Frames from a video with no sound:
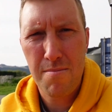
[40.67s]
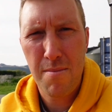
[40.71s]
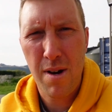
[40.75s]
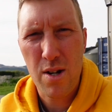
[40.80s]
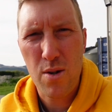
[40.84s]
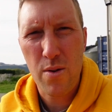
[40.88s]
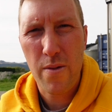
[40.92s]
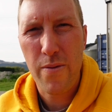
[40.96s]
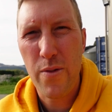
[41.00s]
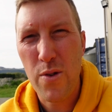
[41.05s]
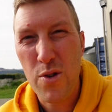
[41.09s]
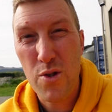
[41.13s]
Might
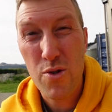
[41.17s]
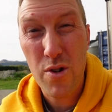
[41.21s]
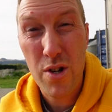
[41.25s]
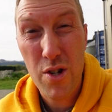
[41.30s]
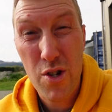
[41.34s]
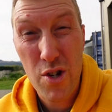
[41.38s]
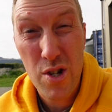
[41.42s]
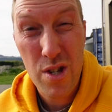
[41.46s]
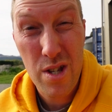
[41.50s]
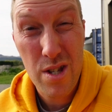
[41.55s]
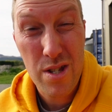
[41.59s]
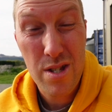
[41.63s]
do a few
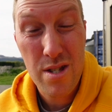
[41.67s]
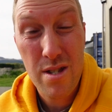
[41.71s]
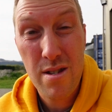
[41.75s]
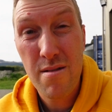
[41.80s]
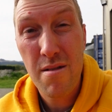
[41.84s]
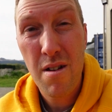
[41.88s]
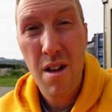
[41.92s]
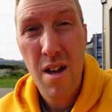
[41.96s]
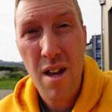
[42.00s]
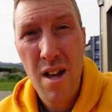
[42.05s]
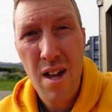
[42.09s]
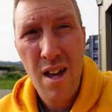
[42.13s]
stretches
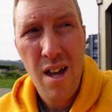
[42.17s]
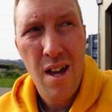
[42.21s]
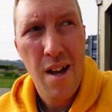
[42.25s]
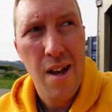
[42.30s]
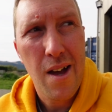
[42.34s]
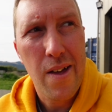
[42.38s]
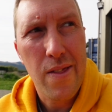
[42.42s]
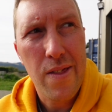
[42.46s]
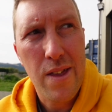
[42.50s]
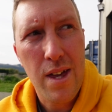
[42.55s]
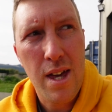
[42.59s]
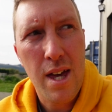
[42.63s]

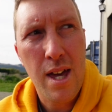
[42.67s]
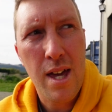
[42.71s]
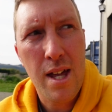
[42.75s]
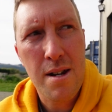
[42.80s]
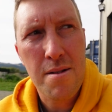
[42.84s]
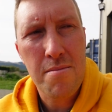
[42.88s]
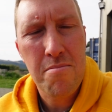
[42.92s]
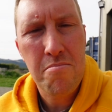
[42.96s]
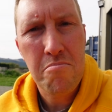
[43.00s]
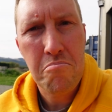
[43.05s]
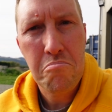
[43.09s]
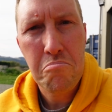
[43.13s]
and
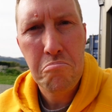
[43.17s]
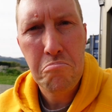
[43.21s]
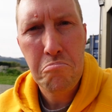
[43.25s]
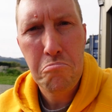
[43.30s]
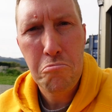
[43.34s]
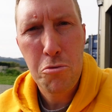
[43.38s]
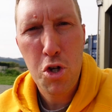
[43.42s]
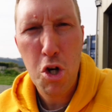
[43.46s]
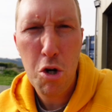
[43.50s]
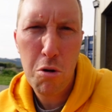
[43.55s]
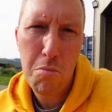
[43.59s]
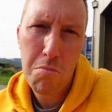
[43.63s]
then
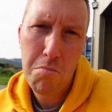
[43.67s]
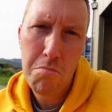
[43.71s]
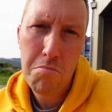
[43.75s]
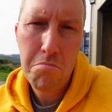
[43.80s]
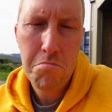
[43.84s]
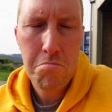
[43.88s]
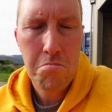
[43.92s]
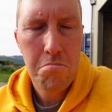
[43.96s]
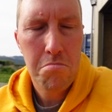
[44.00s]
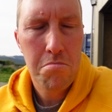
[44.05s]
chill. One.